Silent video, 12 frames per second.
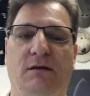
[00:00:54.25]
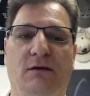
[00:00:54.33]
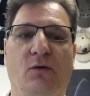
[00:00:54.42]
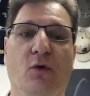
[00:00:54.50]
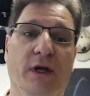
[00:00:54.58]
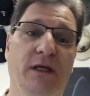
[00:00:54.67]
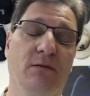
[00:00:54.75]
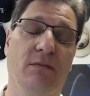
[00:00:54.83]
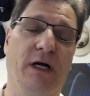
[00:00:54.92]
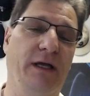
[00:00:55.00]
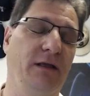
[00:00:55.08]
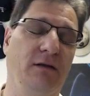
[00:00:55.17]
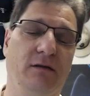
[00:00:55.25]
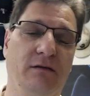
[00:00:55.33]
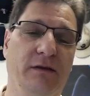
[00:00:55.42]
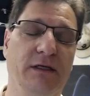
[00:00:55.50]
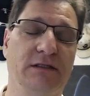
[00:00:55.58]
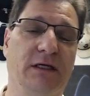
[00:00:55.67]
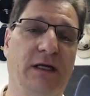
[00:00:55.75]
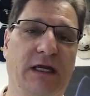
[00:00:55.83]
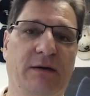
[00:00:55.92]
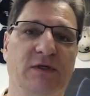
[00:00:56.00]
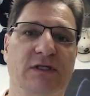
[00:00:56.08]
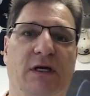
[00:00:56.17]
or you can buy this on
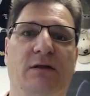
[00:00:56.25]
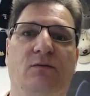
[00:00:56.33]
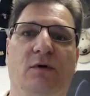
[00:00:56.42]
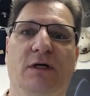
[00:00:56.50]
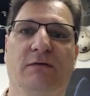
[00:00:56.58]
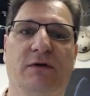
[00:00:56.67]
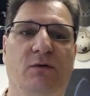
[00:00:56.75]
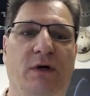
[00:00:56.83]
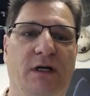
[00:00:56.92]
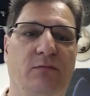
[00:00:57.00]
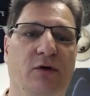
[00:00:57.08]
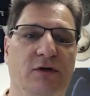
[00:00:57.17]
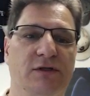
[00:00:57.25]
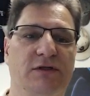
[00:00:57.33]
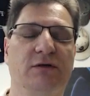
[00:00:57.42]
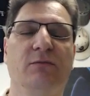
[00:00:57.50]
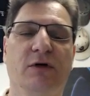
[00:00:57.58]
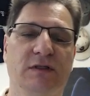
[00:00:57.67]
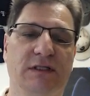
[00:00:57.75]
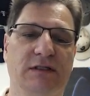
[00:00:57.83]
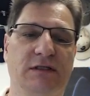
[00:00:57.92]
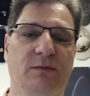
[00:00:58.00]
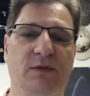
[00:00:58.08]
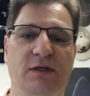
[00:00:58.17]
Amazon, wherever you want to purchase your books.
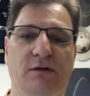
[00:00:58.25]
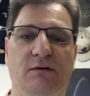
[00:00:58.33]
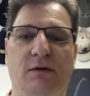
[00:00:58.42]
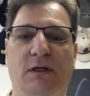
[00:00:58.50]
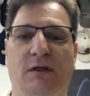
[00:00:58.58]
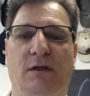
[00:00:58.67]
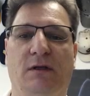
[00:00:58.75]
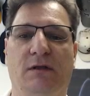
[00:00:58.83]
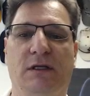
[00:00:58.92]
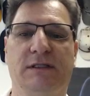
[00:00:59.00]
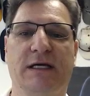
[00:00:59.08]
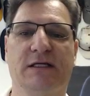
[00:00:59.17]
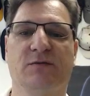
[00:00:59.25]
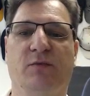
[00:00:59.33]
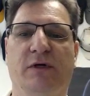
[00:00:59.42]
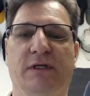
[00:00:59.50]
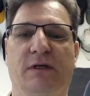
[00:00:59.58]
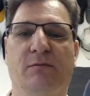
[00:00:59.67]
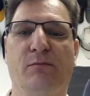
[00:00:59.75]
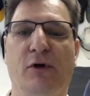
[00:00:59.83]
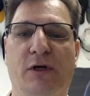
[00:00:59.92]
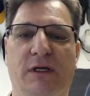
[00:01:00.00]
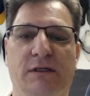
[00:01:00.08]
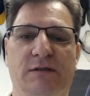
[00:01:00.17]
That's up to you. The
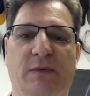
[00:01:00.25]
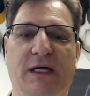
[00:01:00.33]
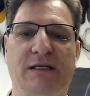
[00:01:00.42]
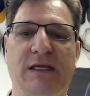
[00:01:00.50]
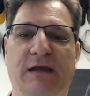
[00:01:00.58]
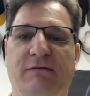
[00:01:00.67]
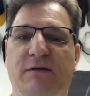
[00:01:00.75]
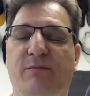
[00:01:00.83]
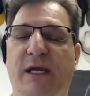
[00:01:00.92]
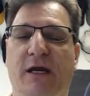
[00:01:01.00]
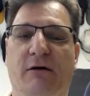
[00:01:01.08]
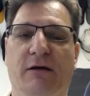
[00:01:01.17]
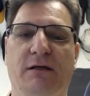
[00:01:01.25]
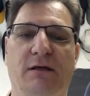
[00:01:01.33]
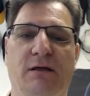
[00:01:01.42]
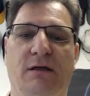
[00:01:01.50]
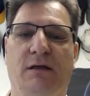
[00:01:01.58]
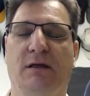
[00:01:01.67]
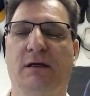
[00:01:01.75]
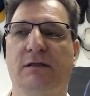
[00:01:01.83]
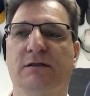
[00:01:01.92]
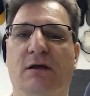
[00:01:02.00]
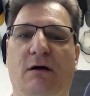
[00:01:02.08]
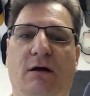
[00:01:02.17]
textbook is by David Perrin.
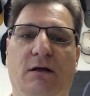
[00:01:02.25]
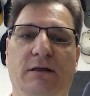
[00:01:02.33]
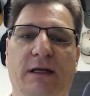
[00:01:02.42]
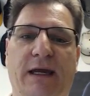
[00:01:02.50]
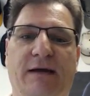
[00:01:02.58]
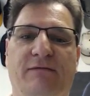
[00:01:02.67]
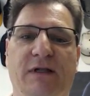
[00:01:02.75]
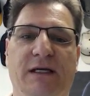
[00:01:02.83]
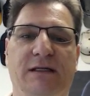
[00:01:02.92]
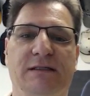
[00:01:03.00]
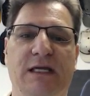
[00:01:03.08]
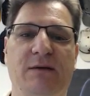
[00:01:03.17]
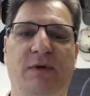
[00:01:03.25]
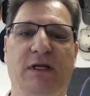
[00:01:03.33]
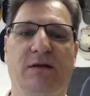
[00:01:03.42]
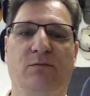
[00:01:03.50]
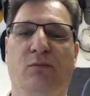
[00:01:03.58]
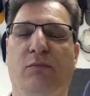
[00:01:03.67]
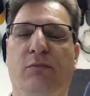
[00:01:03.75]
It's called Athletic Taping and